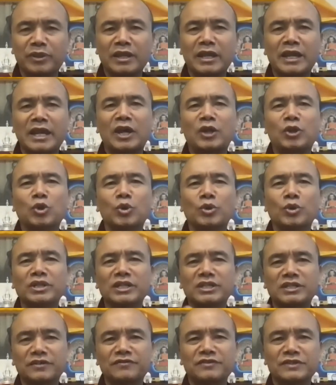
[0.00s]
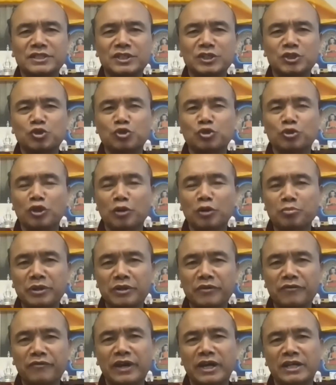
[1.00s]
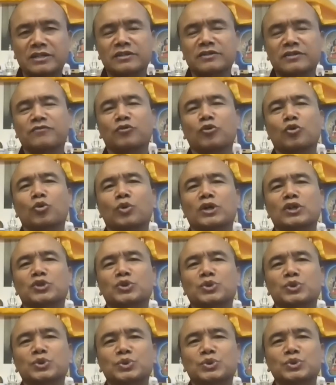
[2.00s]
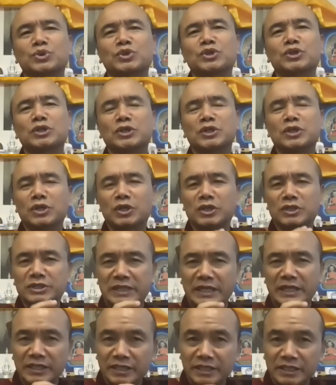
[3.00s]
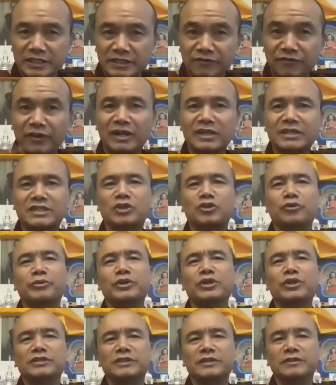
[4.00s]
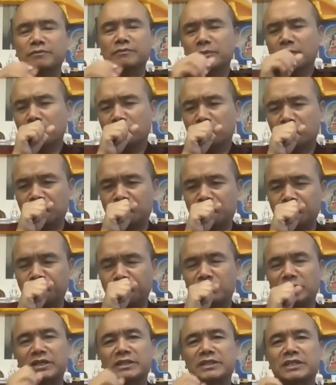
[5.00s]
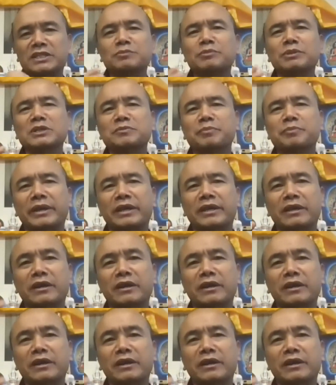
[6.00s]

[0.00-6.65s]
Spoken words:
And knowing the differences should not be the factor for one to say divide the community. This must be a